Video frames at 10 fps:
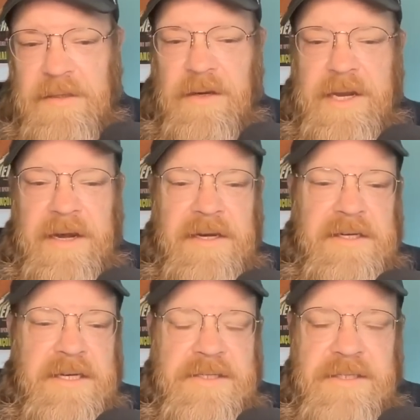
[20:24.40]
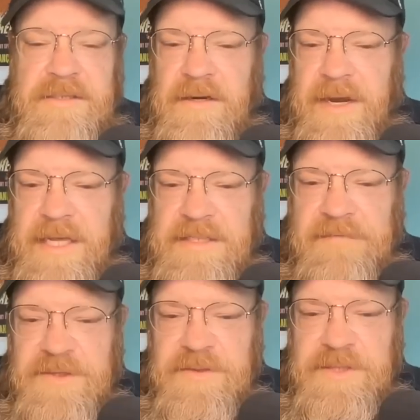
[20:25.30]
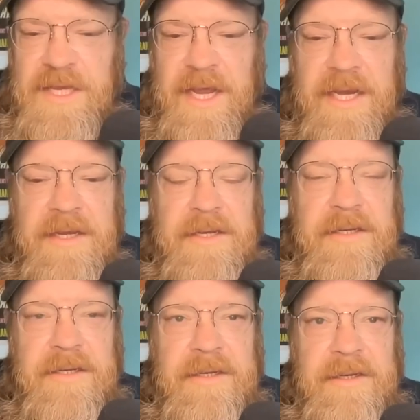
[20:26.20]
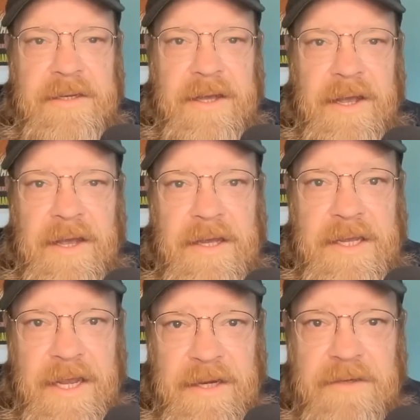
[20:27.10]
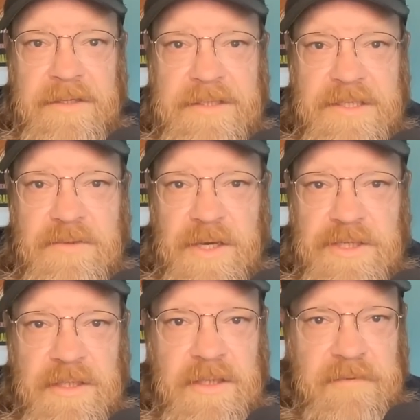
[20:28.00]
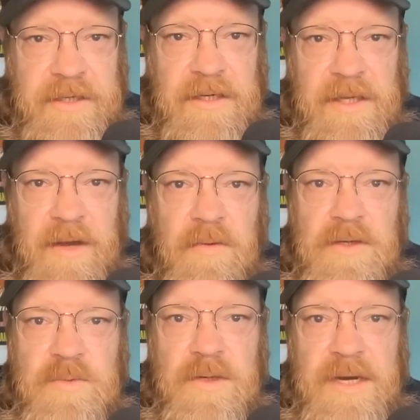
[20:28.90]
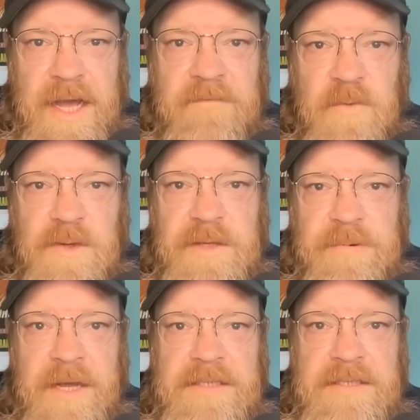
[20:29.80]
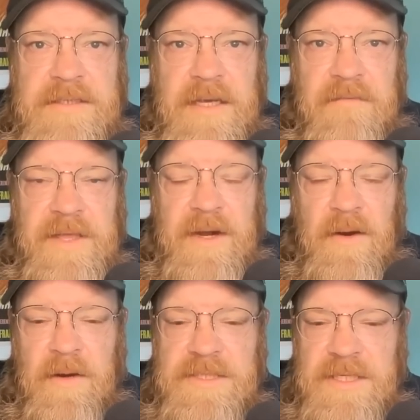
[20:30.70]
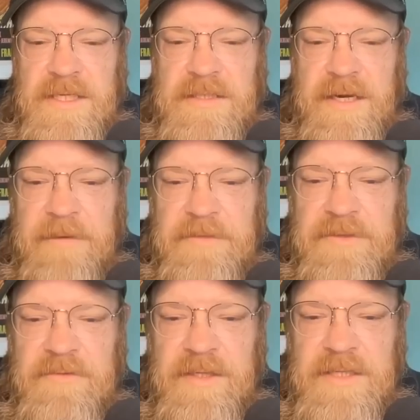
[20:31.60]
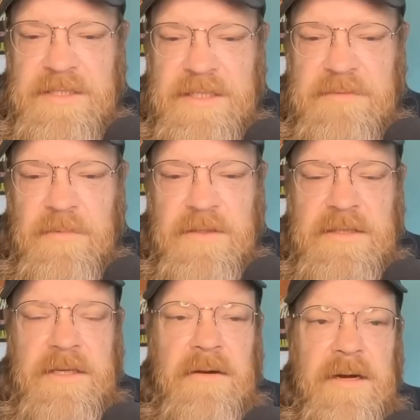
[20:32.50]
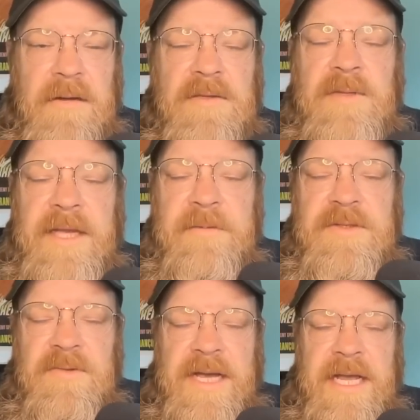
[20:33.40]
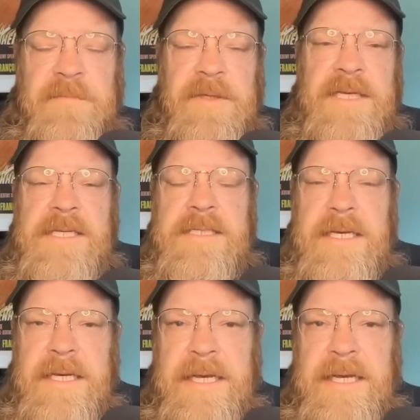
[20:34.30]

at the Clark County Detention Center as of Tuesday. Again, the situation could have ended a lot worse were it not for the presence of that armed citizen able to assist mall security and ultimately able to aid police